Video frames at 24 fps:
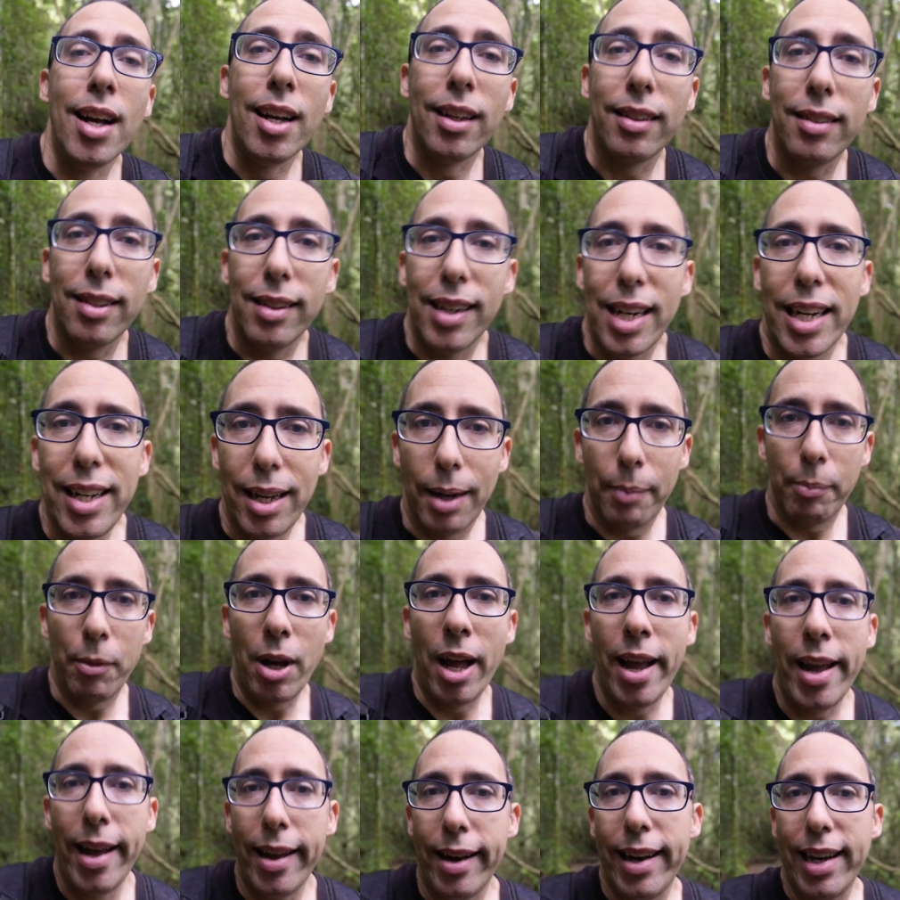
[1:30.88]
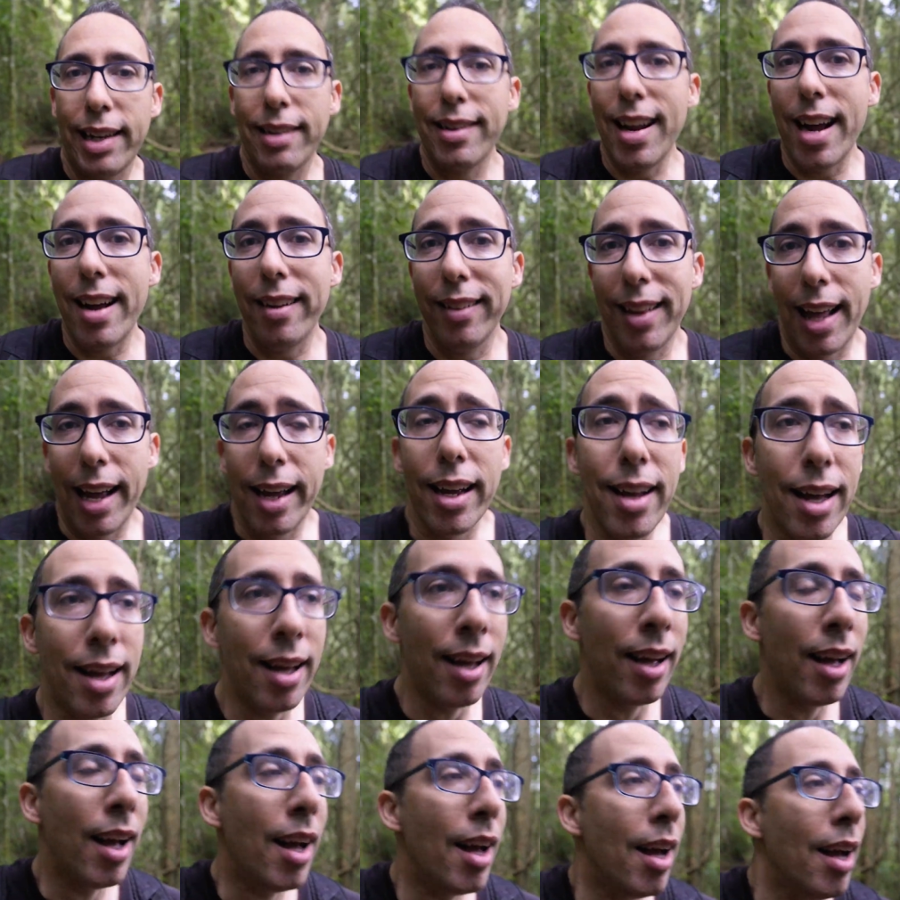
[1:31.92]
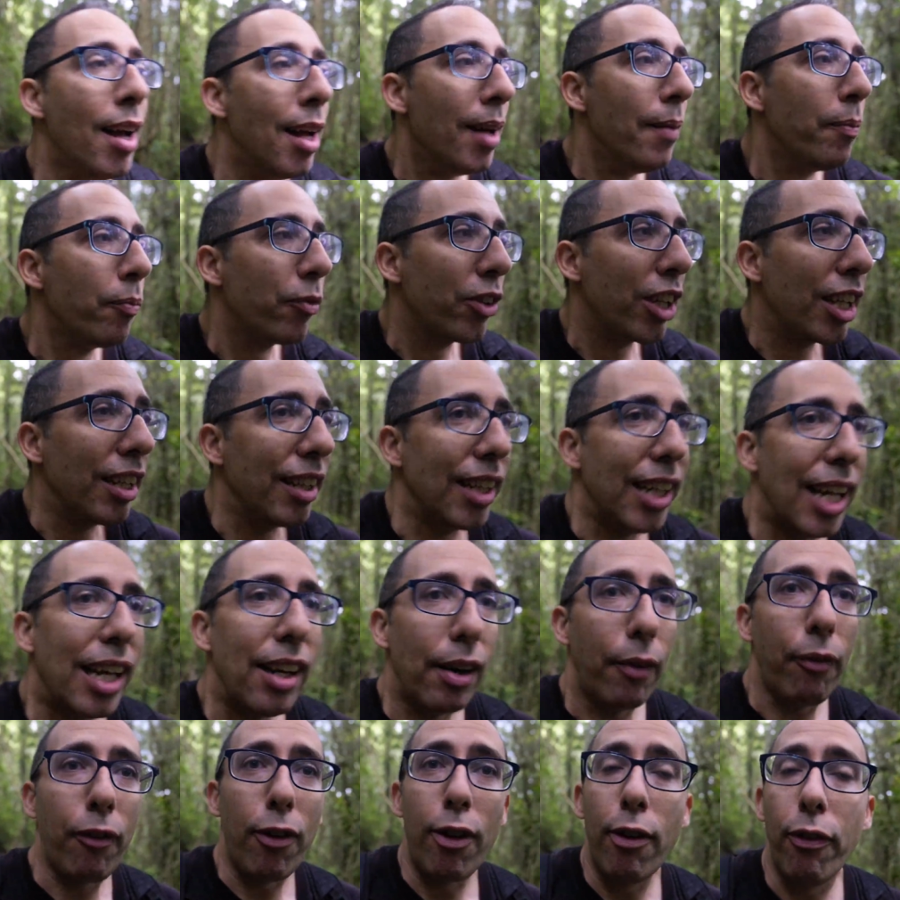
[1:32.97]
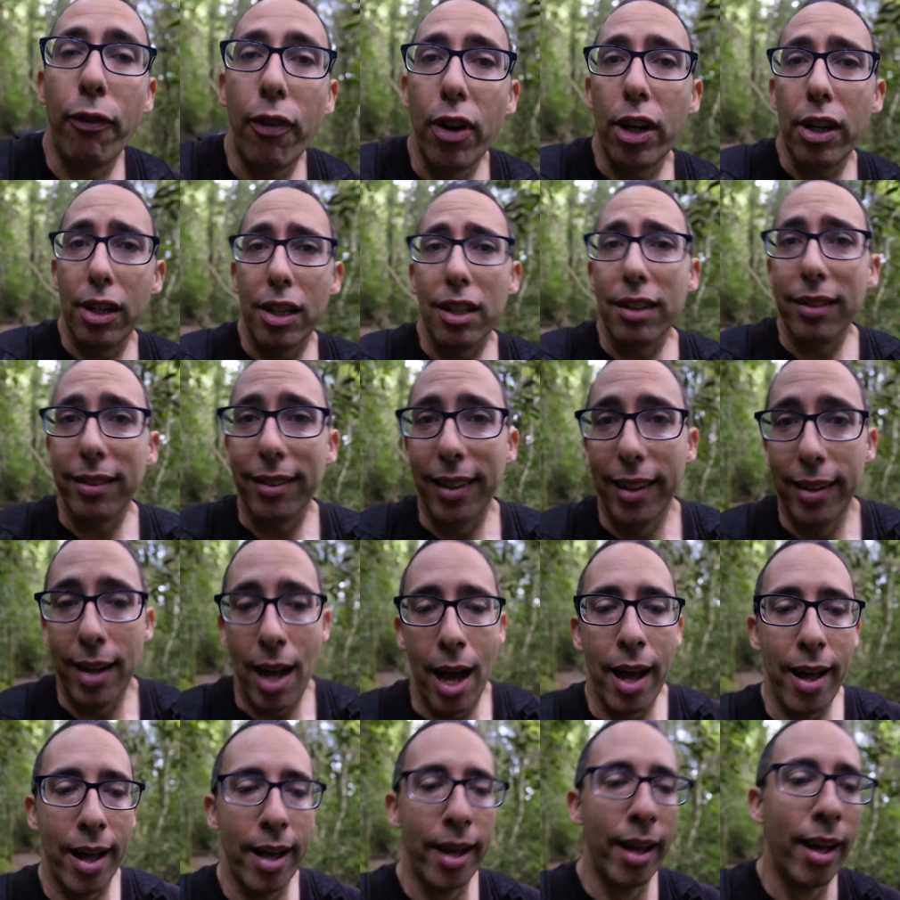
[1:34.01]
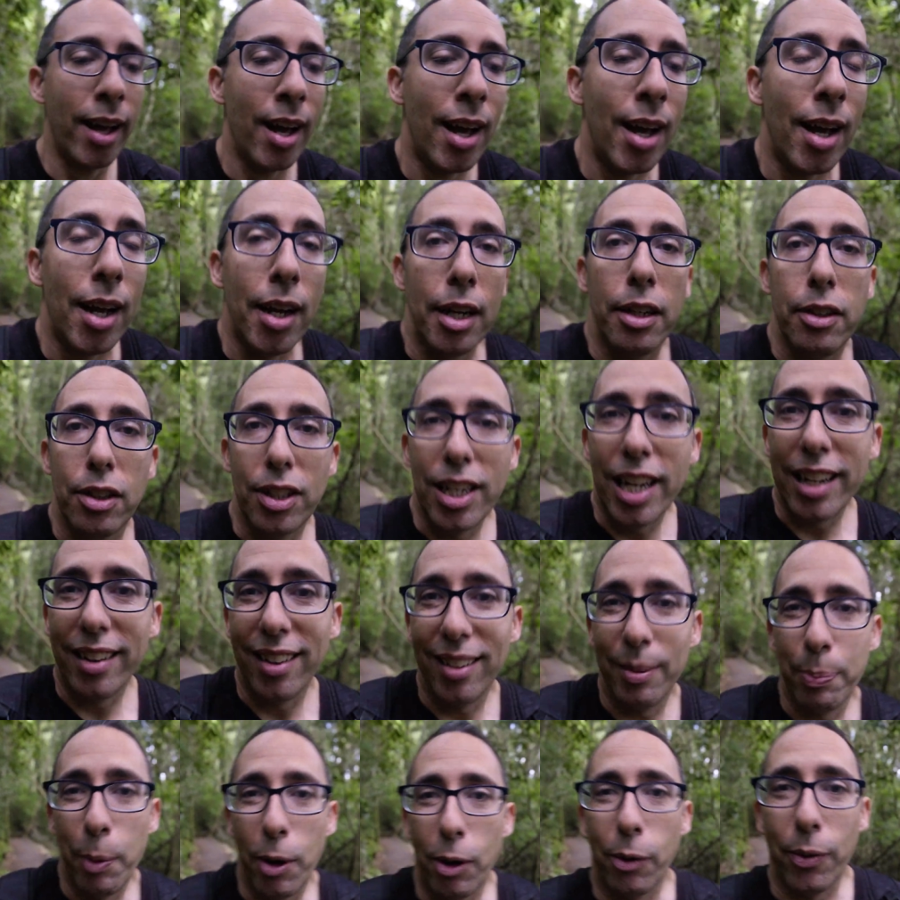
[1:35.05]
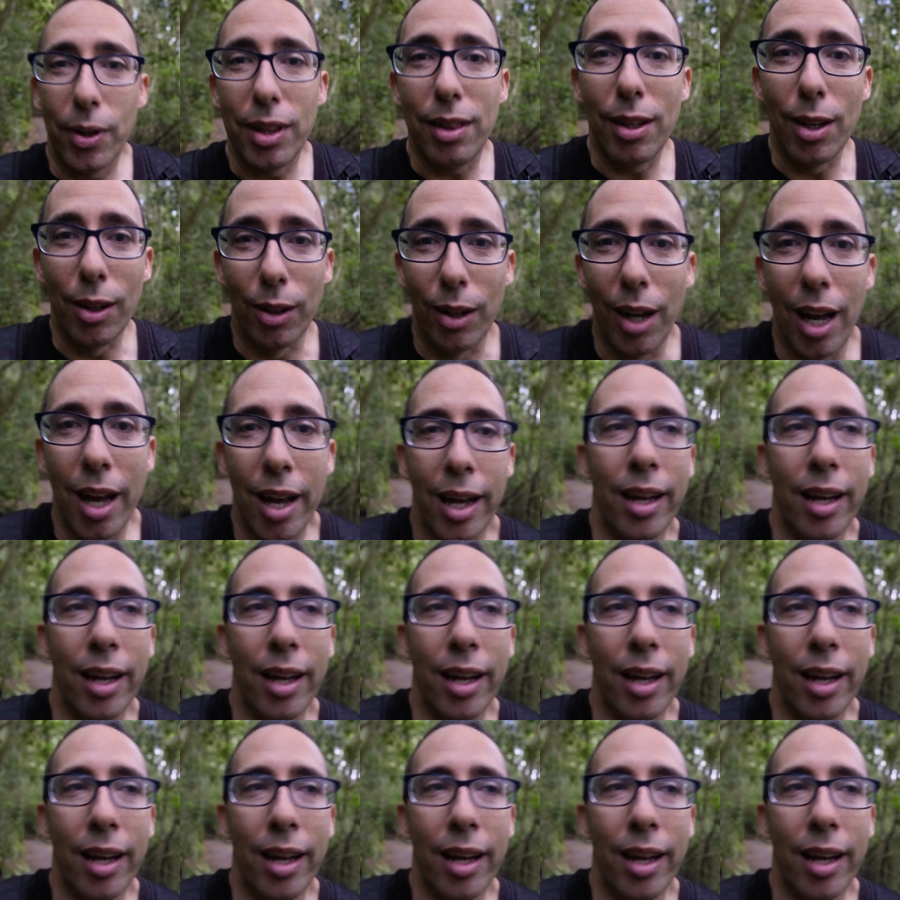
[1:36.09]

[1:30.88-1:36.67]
today I'm heading down there, gonna get a few photos and share the spot with you.